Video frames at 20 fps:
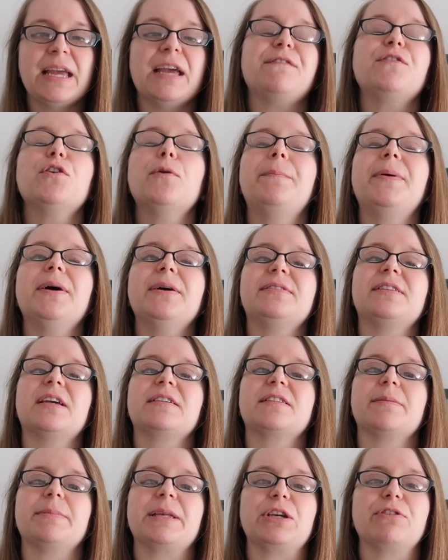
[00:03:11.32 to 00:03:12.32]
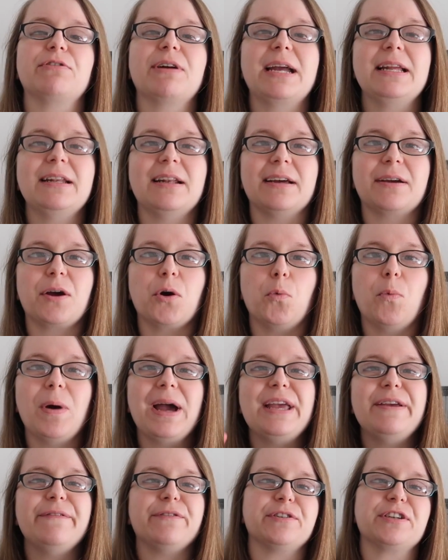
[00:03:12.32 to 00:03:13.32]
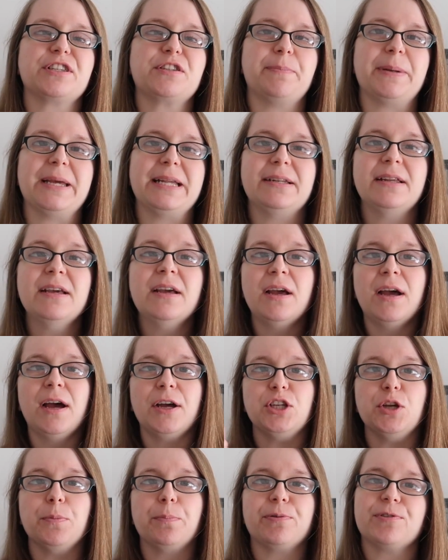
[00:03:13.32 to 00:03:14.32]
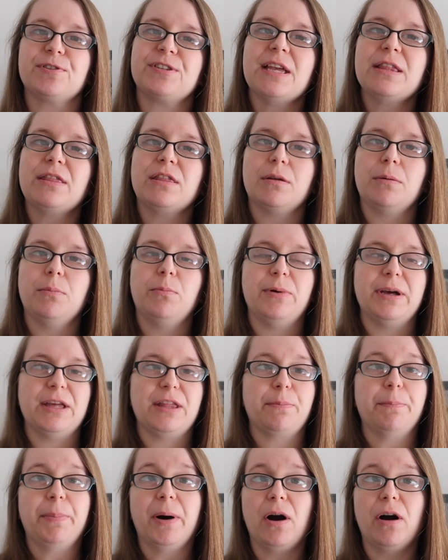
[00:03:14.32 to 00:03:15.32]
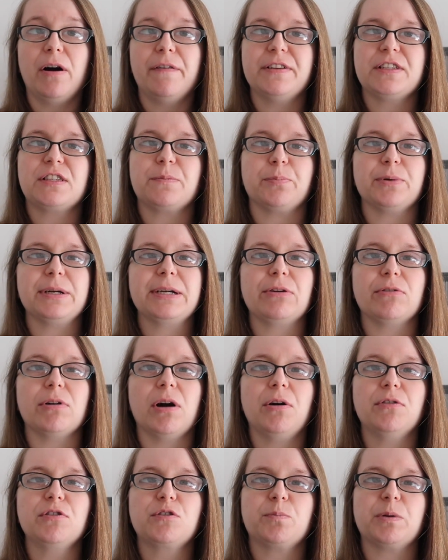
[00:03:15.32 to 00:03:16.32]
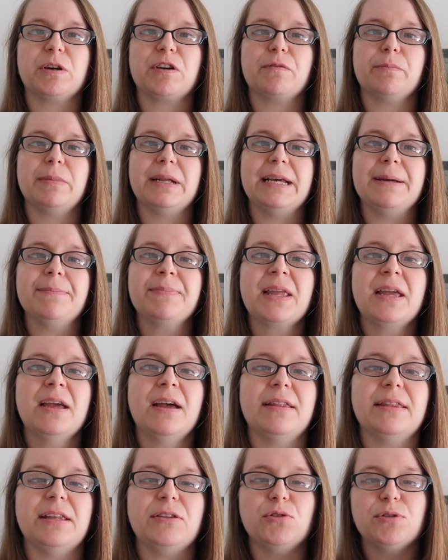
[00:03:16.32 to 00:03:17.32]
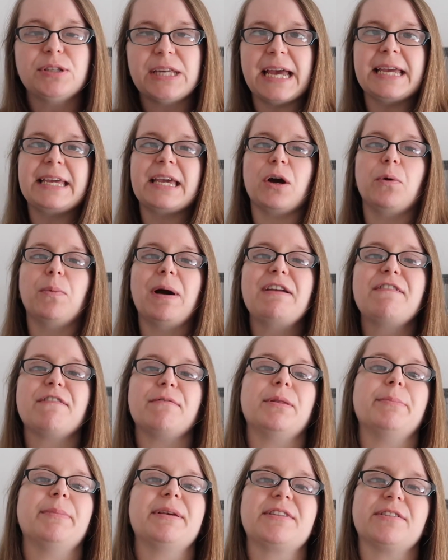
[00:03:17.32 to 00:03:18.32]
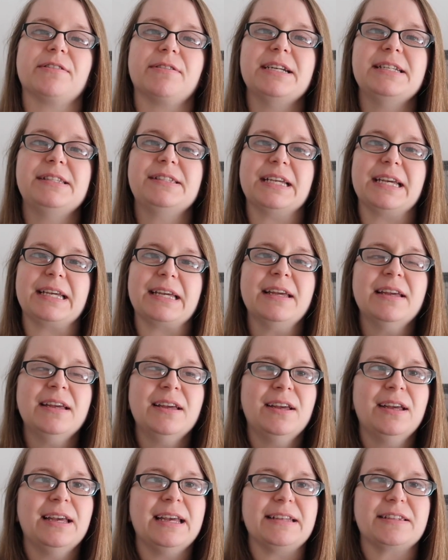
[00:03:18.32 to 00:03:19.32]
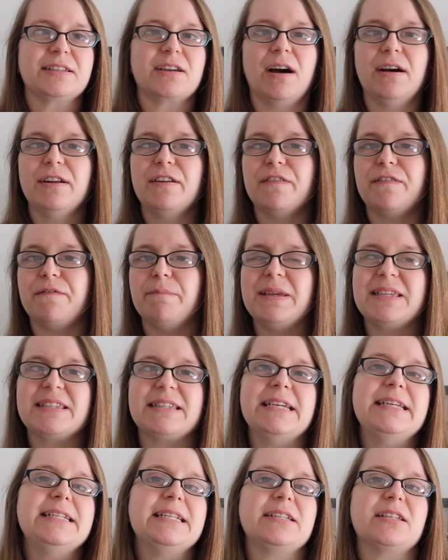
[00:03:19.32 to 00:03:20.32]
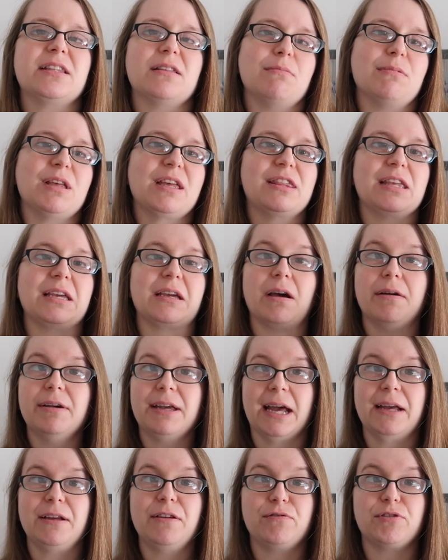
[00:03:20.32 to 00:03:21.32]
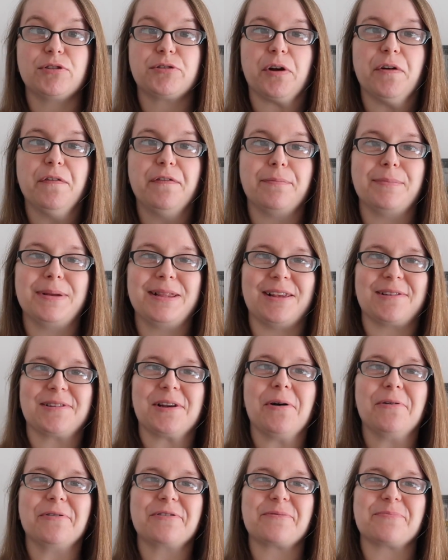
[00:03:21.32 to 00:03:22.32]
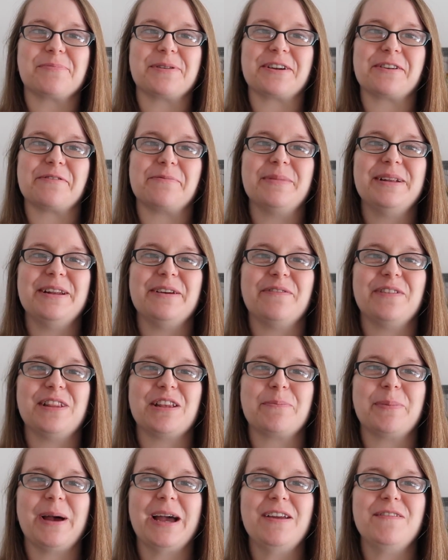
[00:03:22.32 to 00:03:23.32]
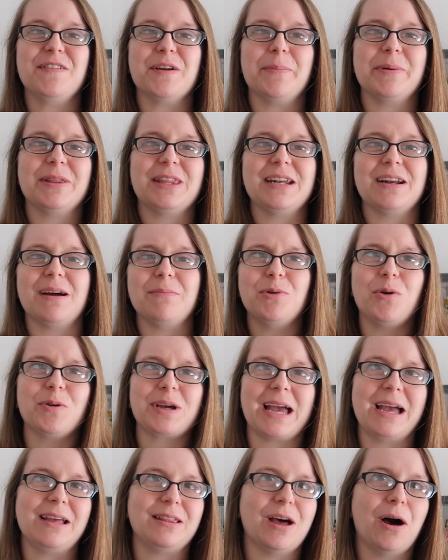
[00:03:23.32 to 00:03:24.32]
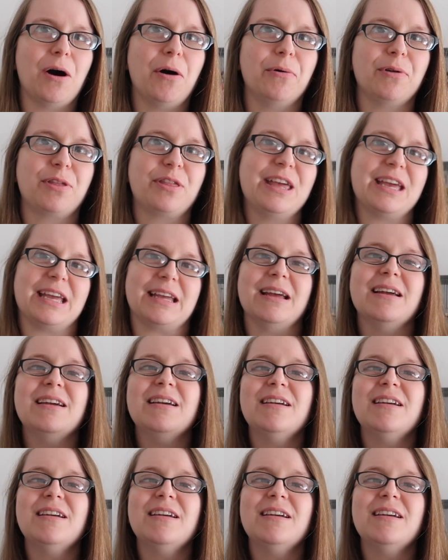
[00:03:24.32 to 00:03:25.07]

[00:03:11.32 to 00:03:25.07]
If your bird does something great like a wave or a spin and you present them with part of a sprig or a whole sprig of millet and then you take it away from them as they're eating, it's kind of misleading to them. They think, okay, you've just offered me this whole sprig of millet for this behaviour, but then I'm not getting the whole thing.